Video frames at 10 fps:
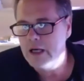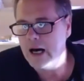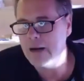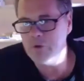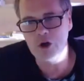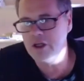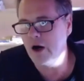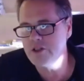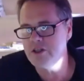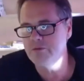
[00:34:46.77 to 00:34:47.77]
I'm not going to
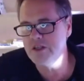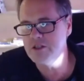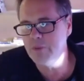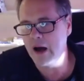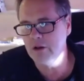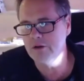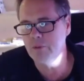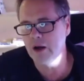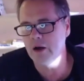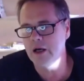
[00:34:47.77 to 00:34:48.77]
answer this uh,
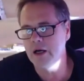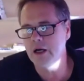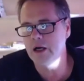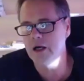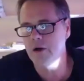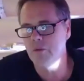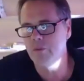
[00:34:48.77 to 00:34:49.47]
uh,